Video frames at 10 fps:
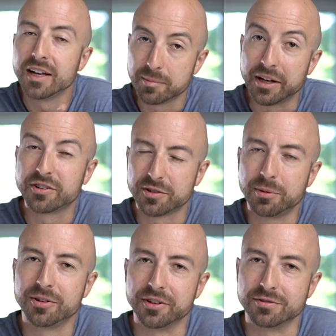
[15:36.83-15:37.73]
It makes a
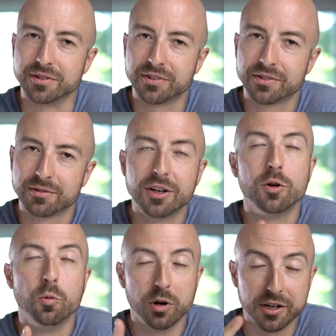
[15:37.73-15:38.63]
small difference
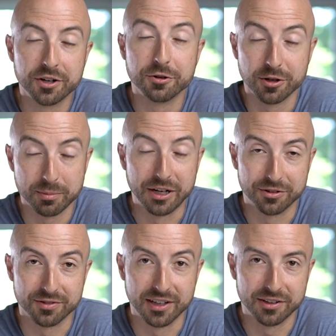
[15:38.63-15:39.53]
when you're doing
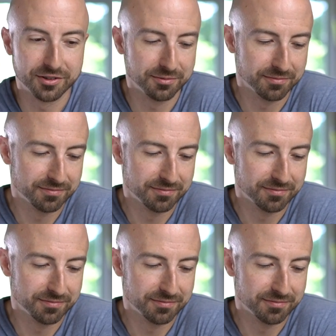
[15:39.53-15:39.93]
bounce flash.